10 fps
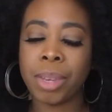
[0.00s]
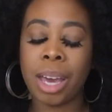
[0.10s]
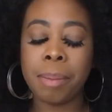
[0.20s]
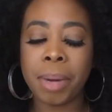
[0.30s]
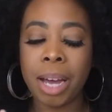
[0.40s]

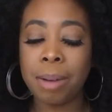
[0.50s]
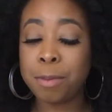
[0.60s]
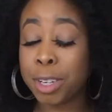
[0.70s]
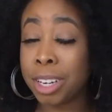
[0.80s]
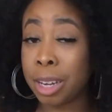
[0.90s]
I'm
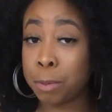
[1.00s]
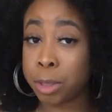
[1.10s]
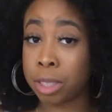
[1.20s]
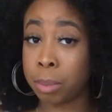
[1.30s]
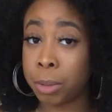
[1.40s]
feeling like for
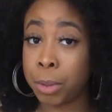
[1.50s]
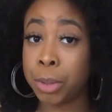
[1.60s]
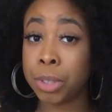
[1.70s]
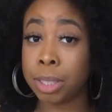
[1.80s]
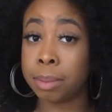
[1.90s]
some of you,
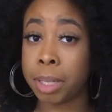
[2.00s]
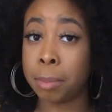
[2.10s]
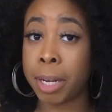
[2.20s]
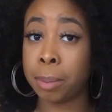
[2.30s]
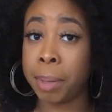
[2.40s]
you're going to be a
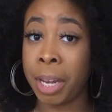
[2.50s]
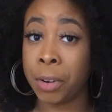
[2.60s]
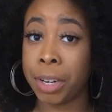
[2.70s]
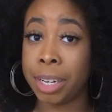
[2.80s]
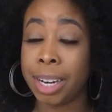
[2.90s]
better
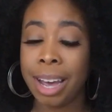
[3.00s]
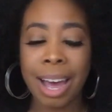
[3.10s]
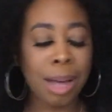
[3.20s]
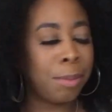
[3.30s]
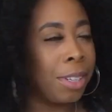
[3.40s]
parent.
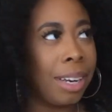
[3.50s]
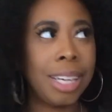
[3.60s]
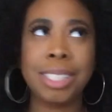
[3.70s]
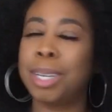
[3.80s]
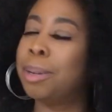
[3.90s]
I'm feeling
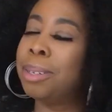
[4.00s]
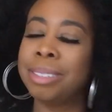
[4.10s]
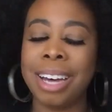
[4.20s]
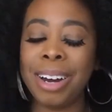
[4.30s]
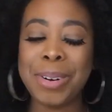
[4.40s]
like
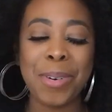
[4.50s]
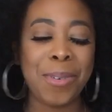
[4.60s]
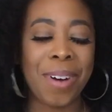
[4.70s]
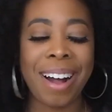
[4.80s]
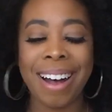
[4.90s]
I don't know
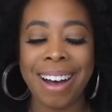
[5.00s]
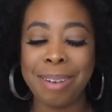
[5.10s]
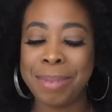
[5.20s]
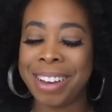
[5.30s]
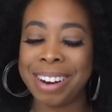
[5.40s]
why,
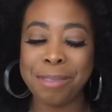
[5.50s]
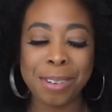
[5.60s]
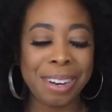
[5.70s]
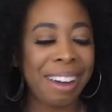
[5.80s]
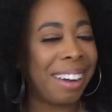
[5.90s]
man. I'm
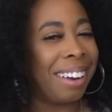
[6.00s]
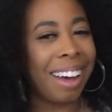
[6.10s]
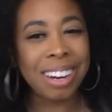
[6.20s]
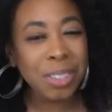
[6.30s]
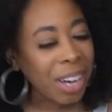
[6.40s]
feeling like a
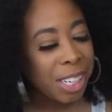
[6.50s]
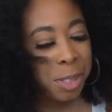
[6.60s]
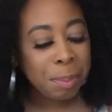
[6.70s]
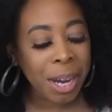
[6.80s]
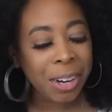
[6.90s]
lot of you guys
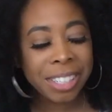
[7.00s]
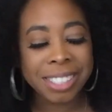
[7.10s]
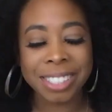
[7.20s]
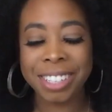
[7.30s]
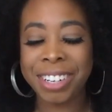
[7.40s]
are parents
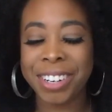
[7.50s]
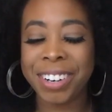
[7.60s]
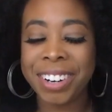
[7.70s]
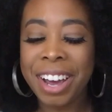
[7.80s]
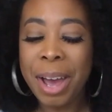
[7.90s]
in
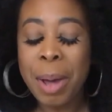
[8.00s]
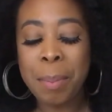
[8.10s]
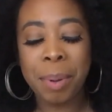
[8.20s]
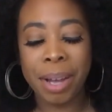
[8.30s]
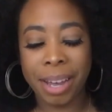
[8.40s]
here.
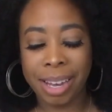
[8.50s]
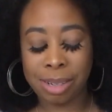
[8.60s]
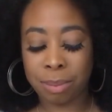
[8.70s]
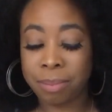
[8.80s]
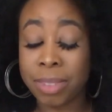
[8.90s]
But
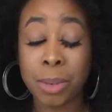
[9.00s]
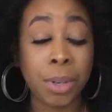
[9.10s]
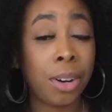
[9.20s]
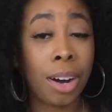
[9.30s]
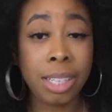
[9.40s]

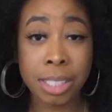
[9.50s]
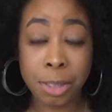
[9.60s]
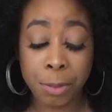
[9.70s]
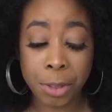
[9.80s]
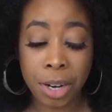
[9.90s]
regardless
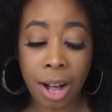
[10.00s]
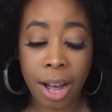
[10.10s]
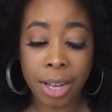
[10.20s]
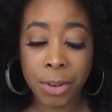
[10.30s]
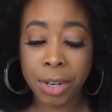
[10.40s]
if you're
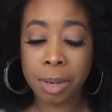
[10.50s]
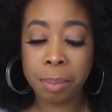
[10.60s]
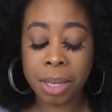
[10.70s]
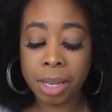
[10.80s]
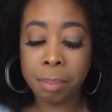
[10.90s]
not, you're going to
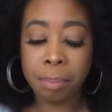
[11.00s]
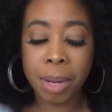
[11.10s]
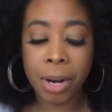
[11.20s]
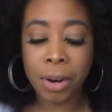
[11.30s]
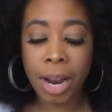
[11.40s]
be
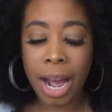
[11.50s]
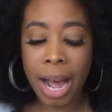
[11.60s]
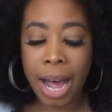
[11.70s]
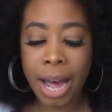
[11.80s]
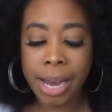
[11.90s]
better
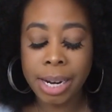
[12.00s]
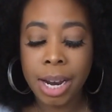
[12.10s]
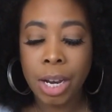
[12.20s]
at